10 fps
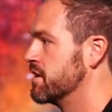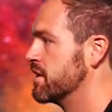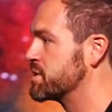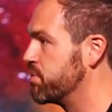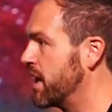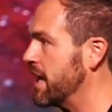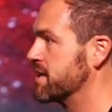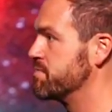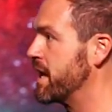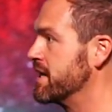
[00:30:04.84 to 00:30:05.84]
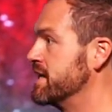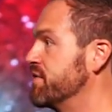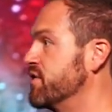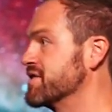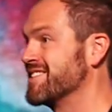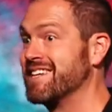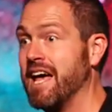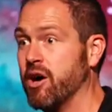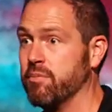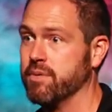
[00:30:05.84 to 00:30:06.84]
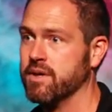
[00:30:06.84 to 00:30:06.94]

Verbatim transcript: Let's plant, let's make a difference, let's help.